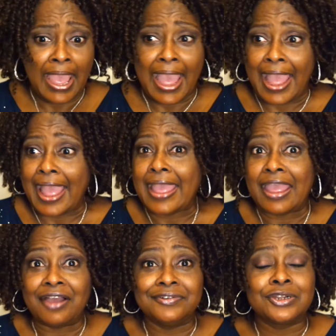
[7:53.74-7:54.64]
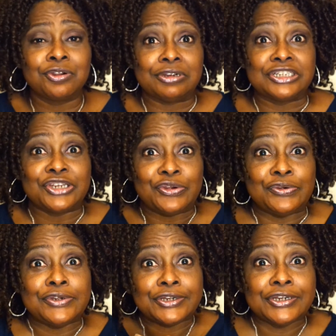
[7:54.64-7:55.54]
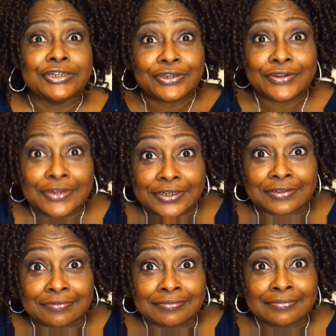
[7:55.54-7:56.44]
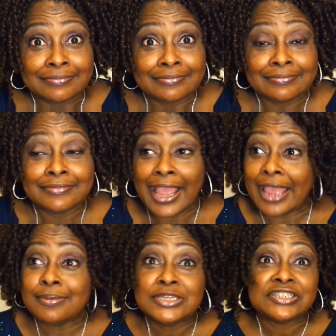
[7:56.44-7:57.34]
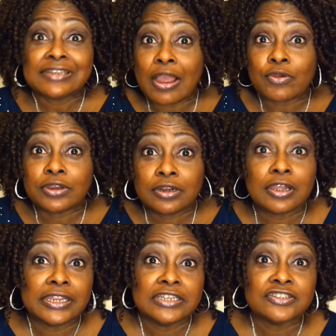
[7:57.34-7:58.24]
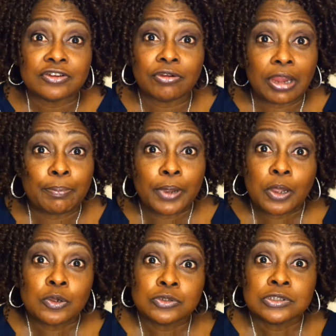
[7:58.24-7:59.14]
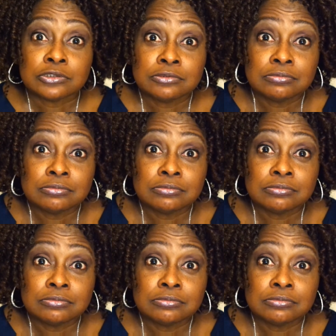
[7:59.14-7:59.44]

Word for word: I have a crush on her garden. I be stalking her Instagram posts.